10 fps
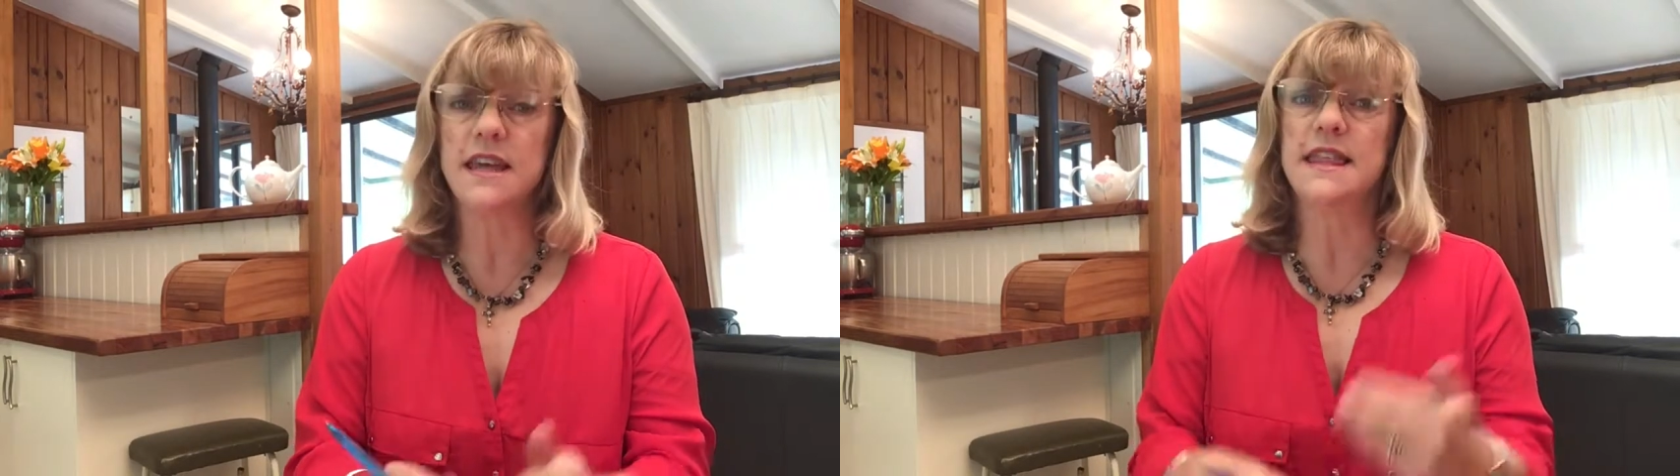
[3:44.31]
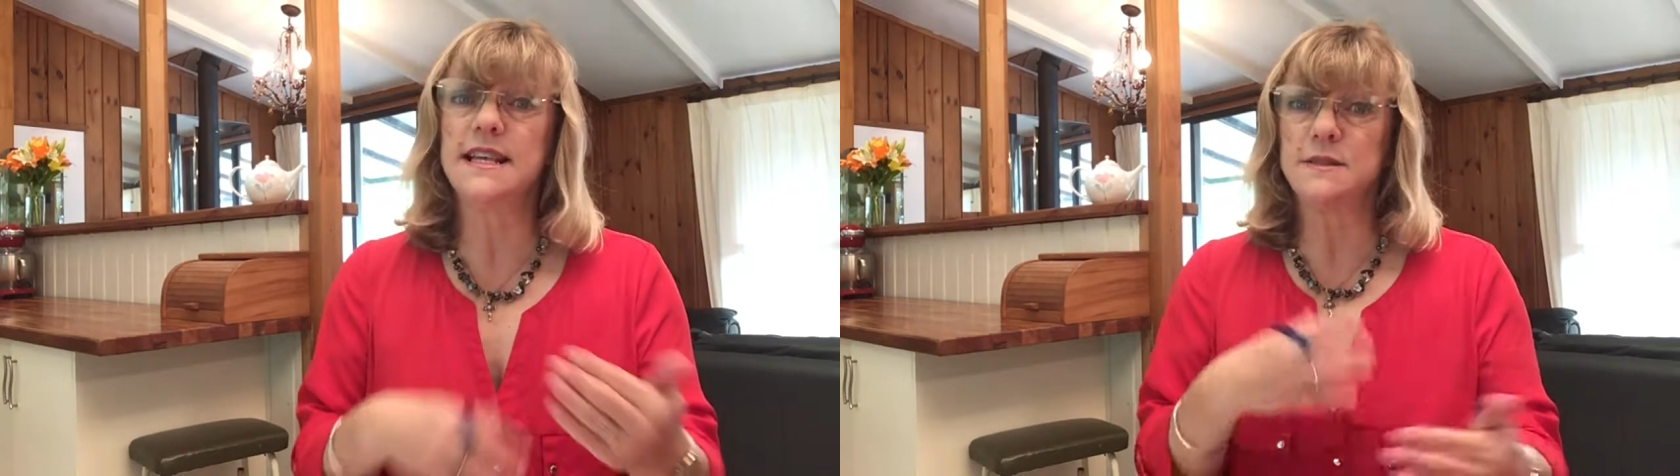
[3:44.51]

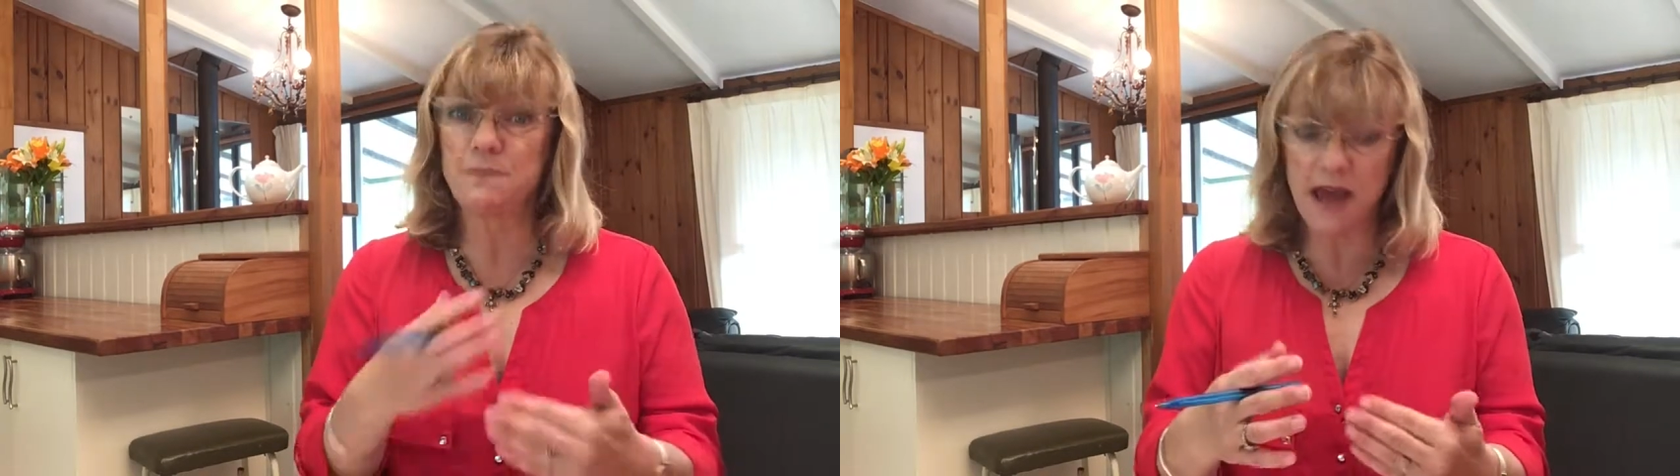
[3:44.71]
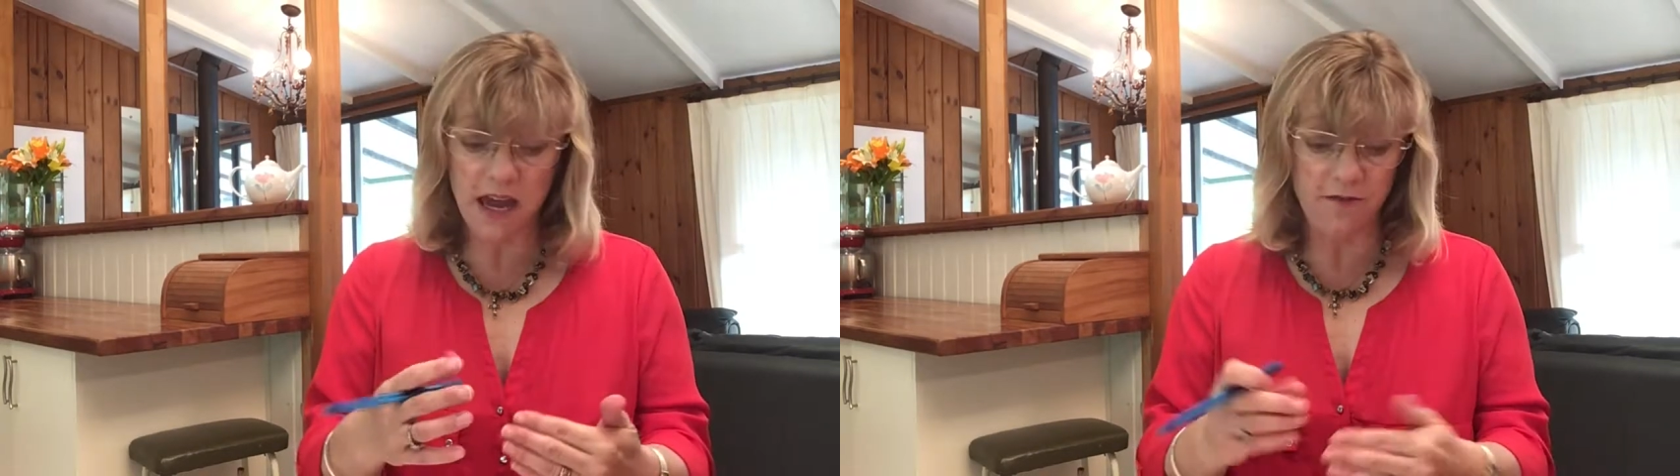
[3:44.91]
That's
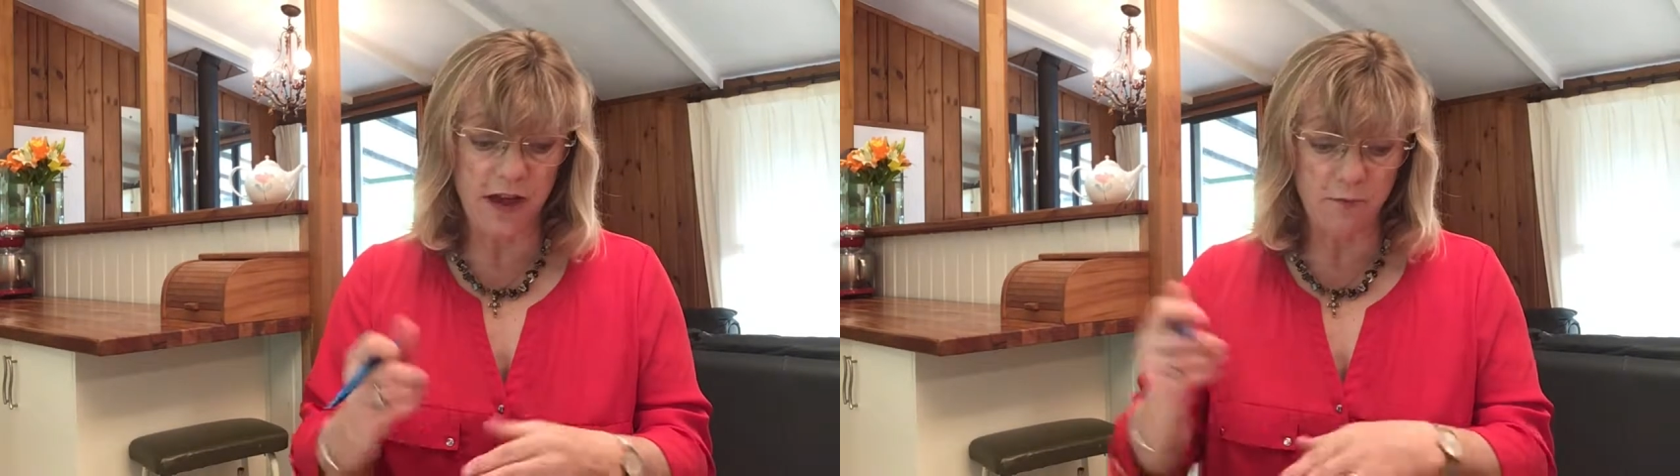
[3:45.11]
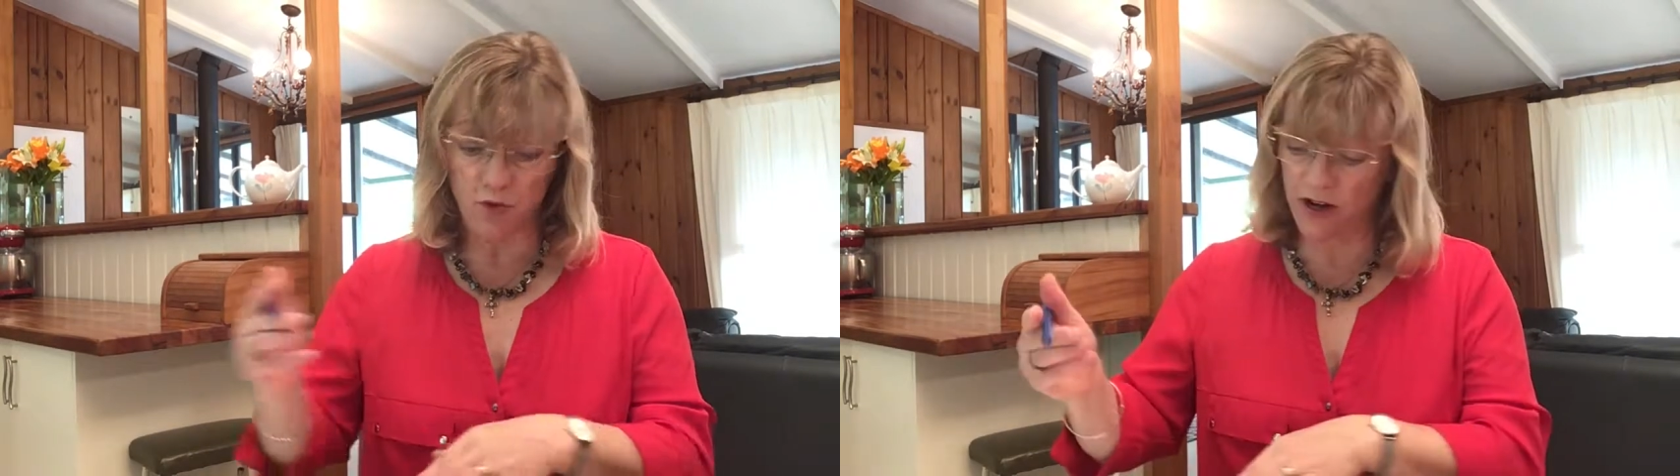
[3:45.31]
part of
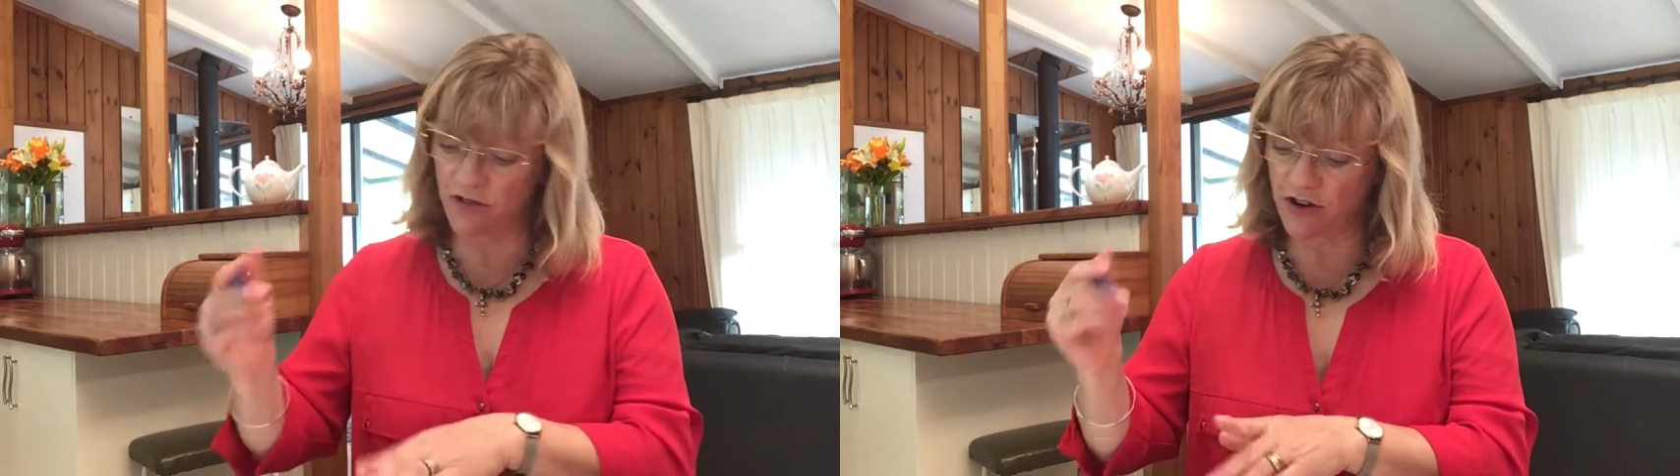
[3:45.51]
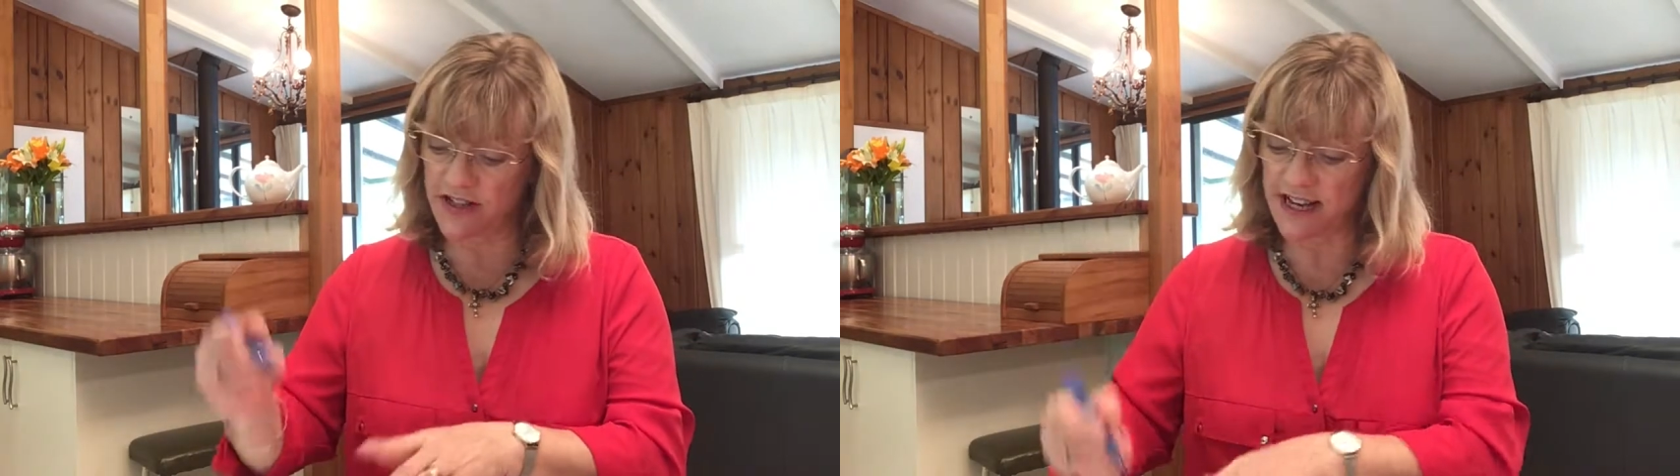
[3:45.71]
our morning
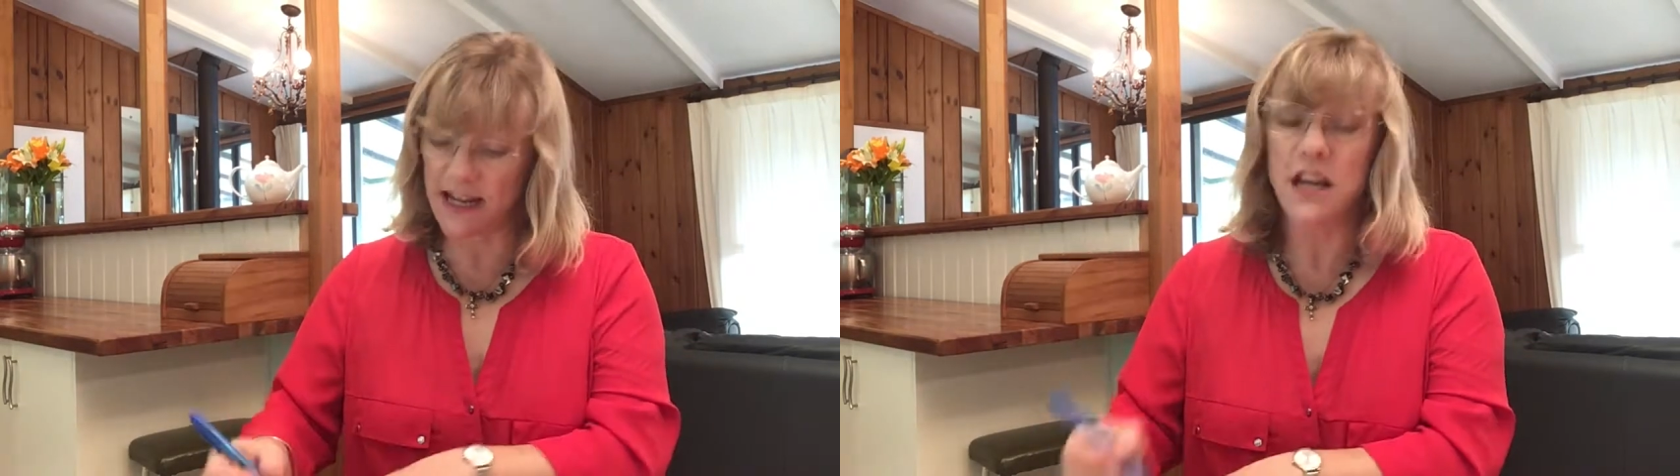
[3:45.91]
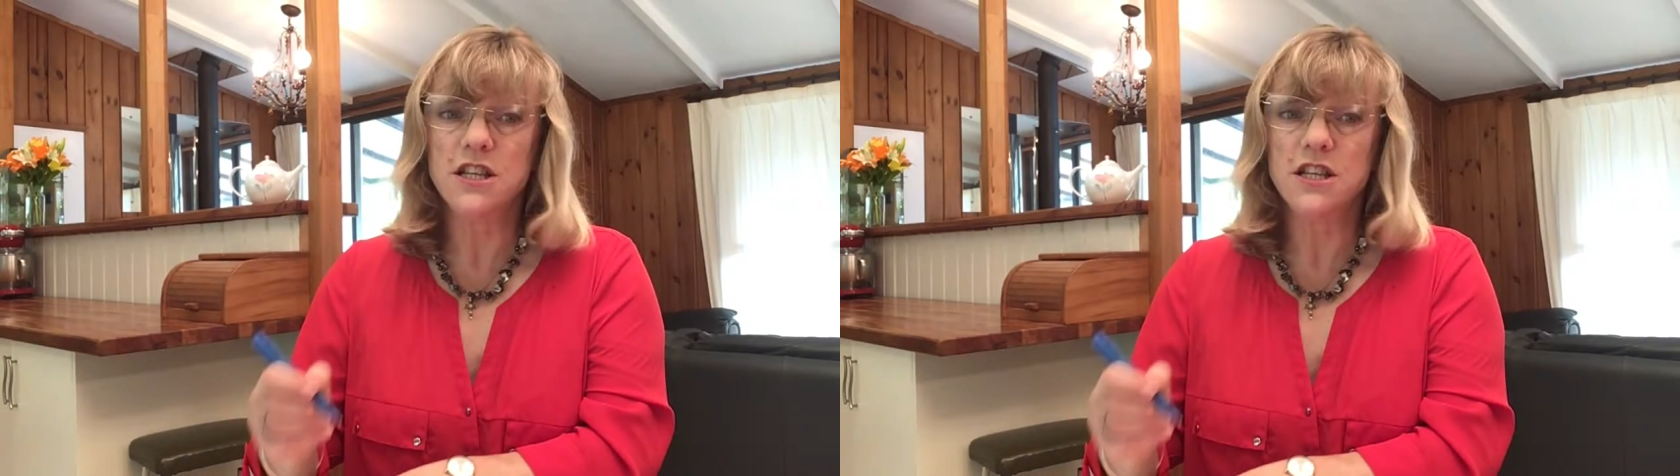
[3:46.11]
routine.